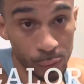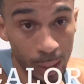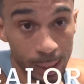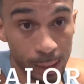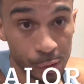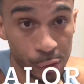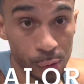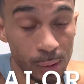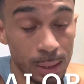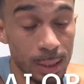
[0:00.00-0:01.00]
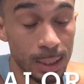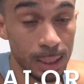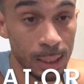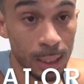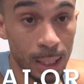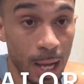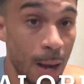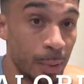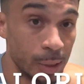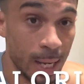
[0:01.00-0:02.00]
right here just so you can see how
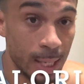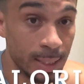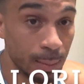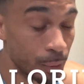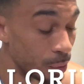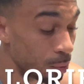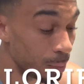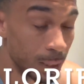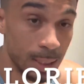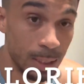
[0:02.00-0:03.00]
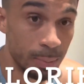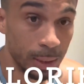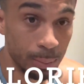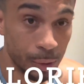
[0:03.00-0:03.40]
much it adds up to, but this is meal number